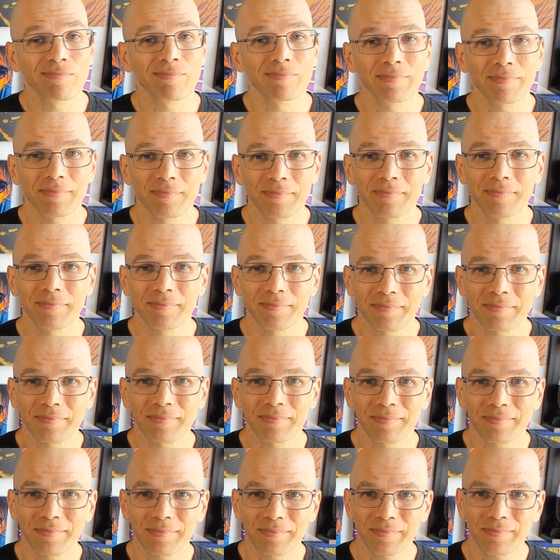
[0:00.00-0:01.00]

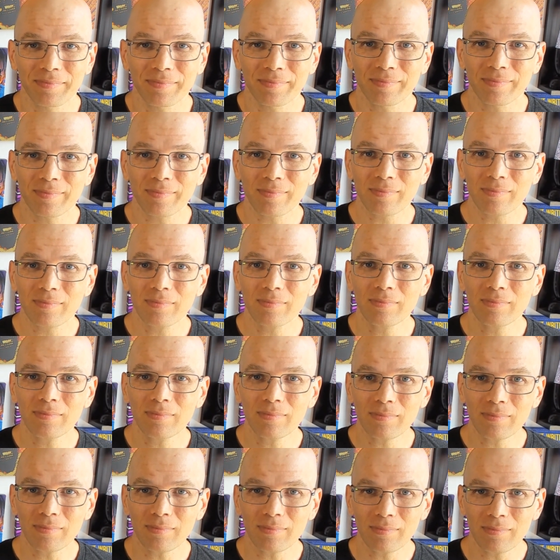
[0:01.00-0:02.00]

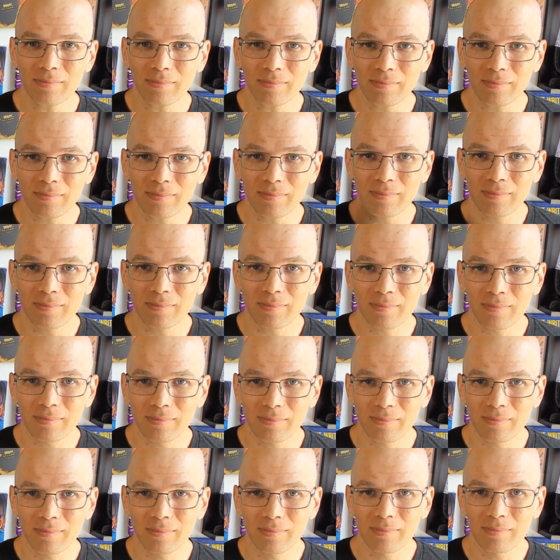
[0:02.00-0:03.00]

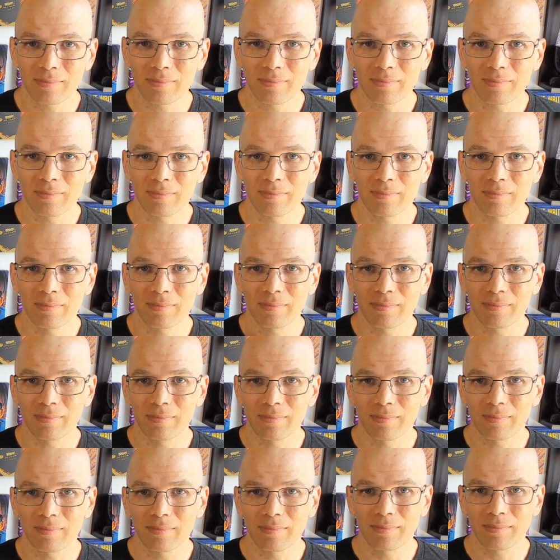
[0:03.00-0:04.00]

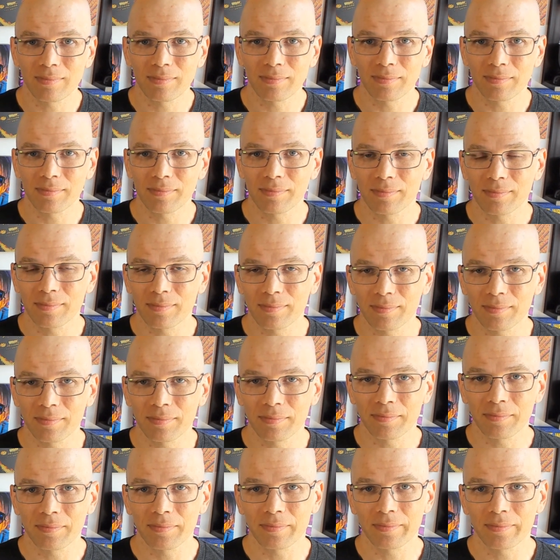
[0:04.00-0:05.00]

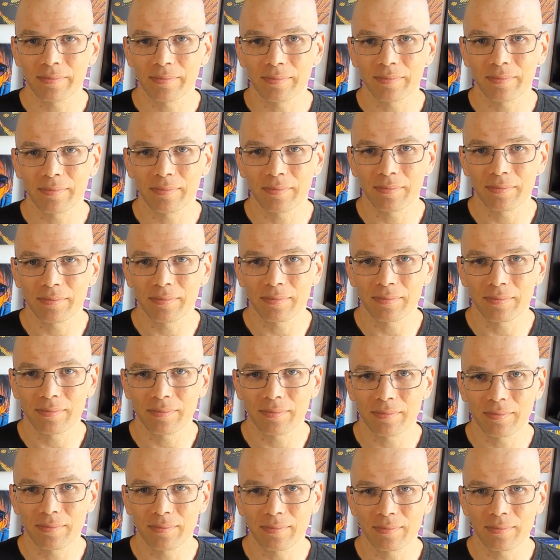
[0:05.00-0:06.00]

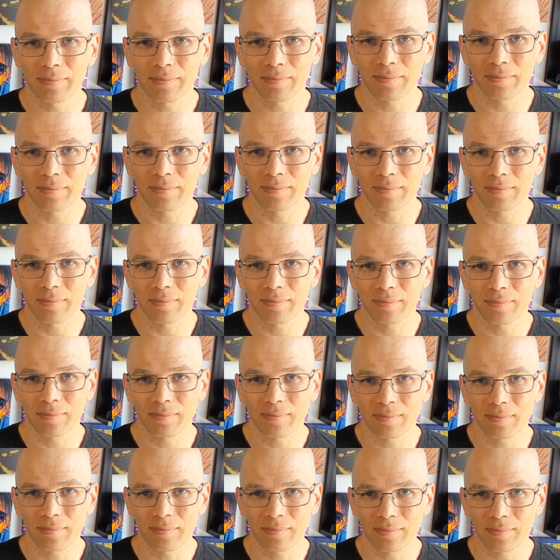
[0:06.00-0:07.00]

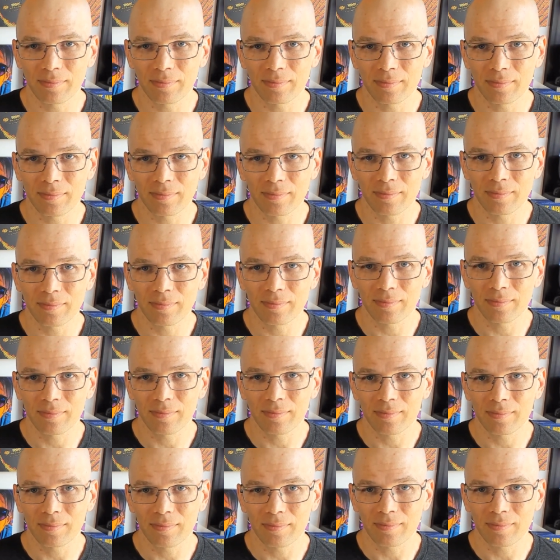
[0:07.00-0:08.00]
This person isn't speaking.